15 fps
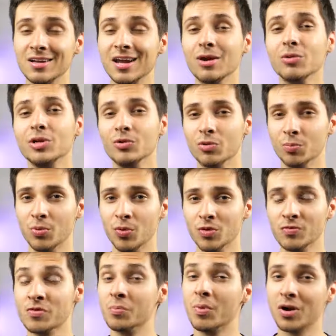Now a new
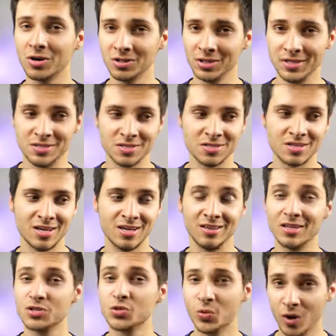report from Barclays is saying
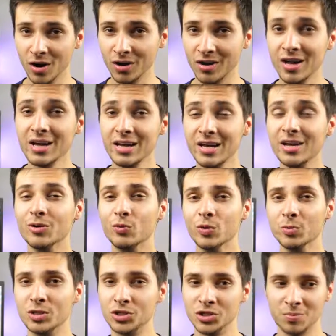that's wrong, and it
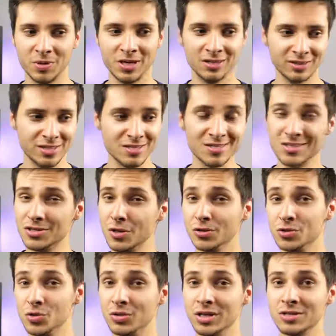will be shipping at least until
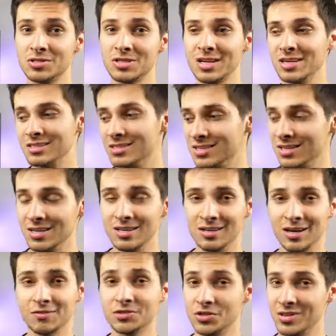2018.
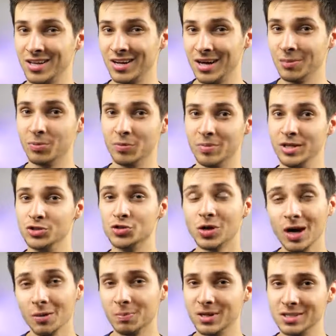After then, Apple may
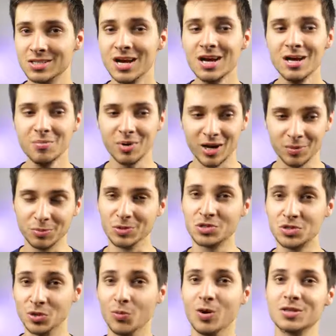drop it, but Apple
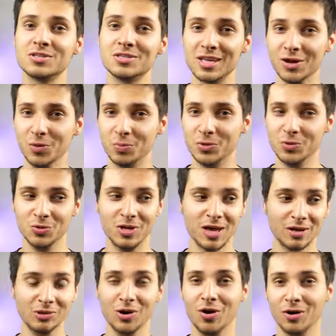still wants to help you
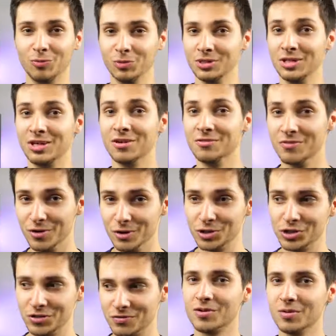get along with the
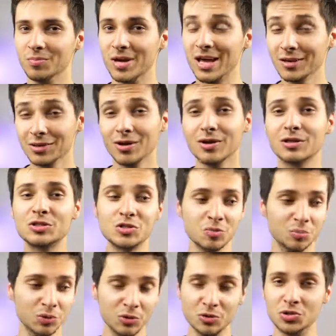conversion from analog to
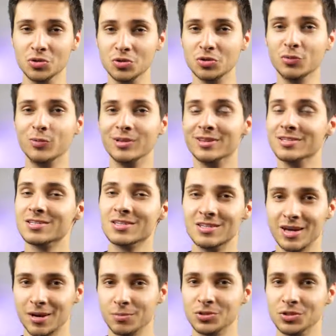Bluetooth with this
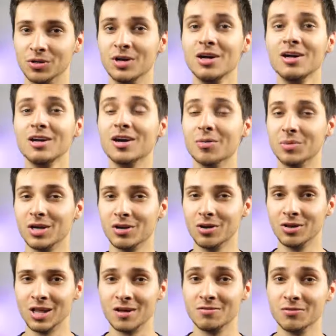adapter coming in
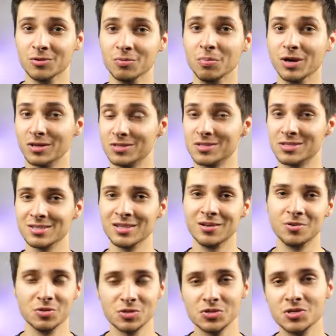all iPhone boxes
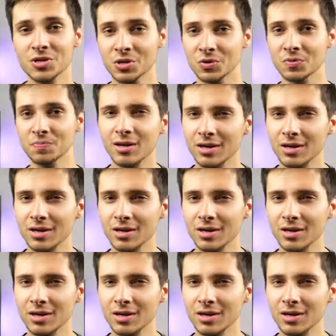later this year.